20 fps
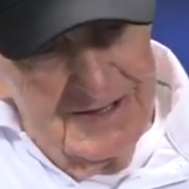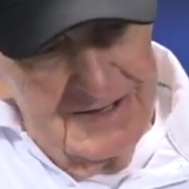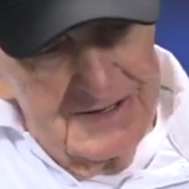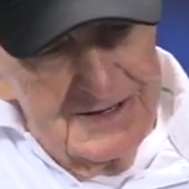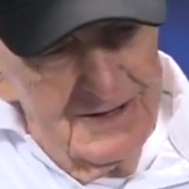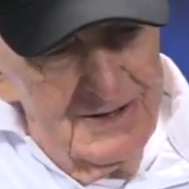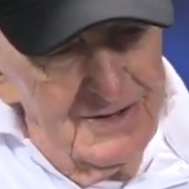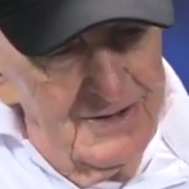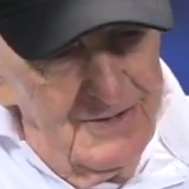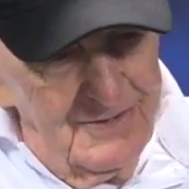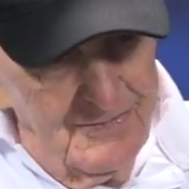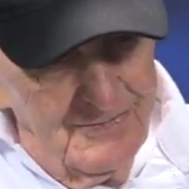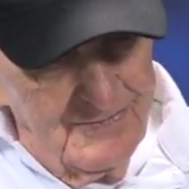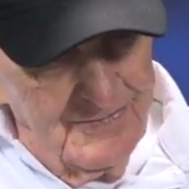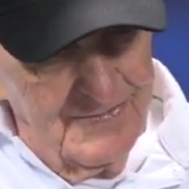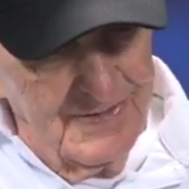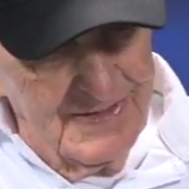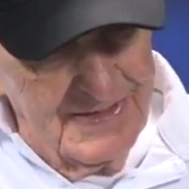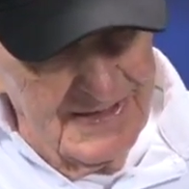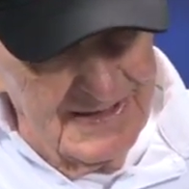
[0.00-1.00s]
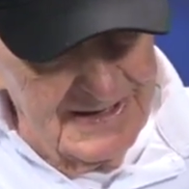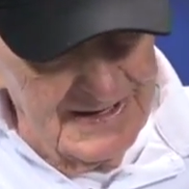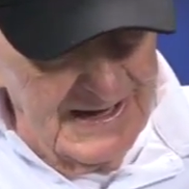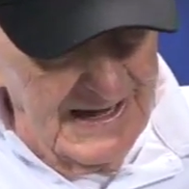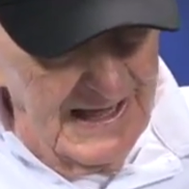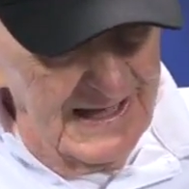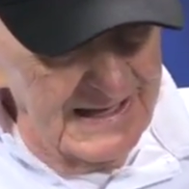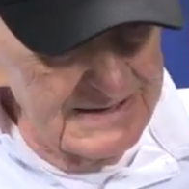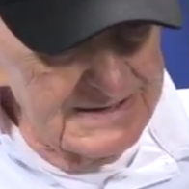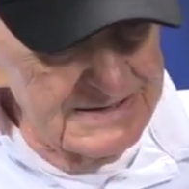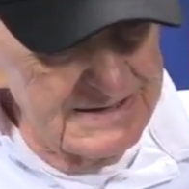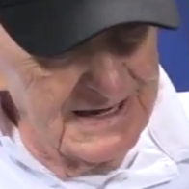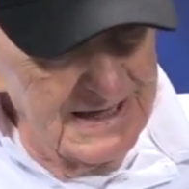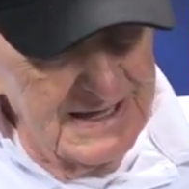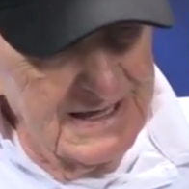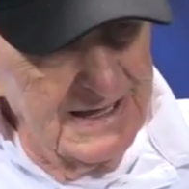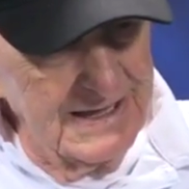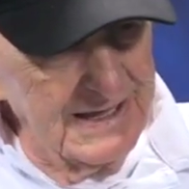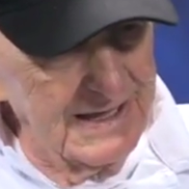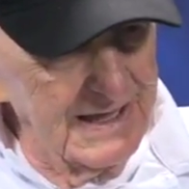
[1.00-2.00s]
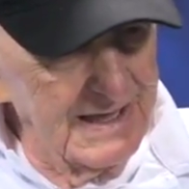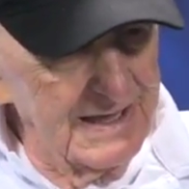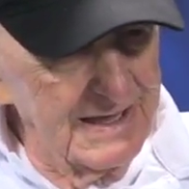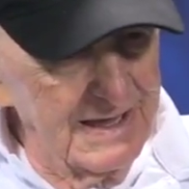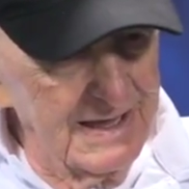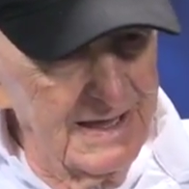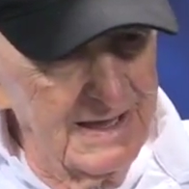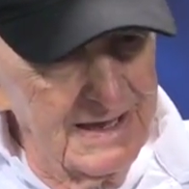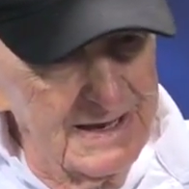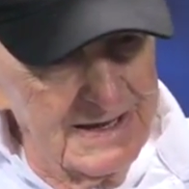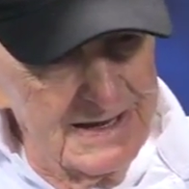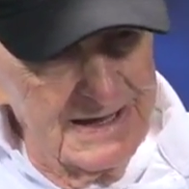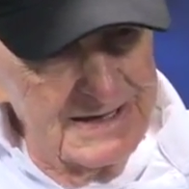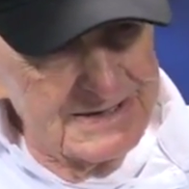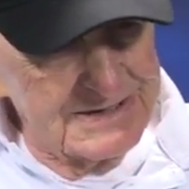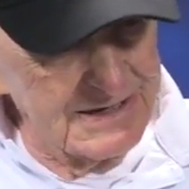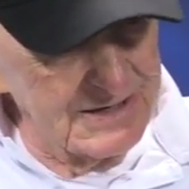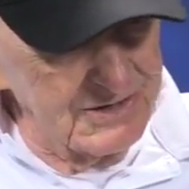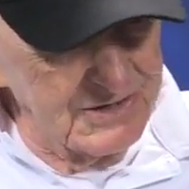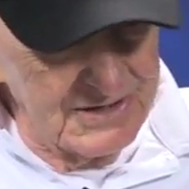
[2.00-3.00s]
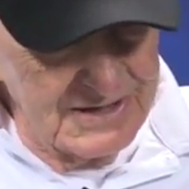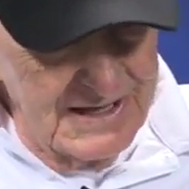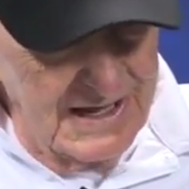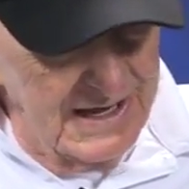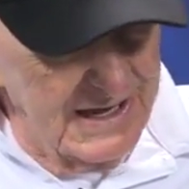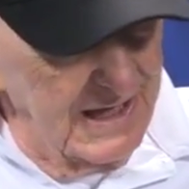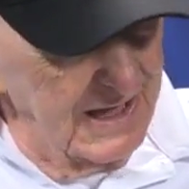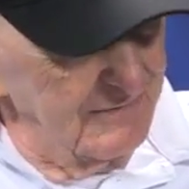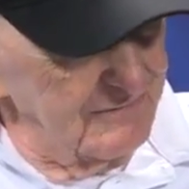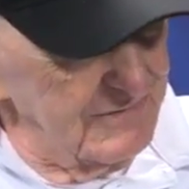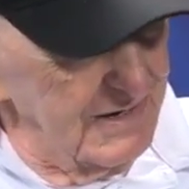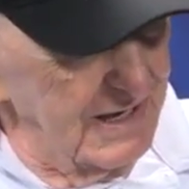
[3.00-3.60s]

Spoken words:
So last day, they said, you got to have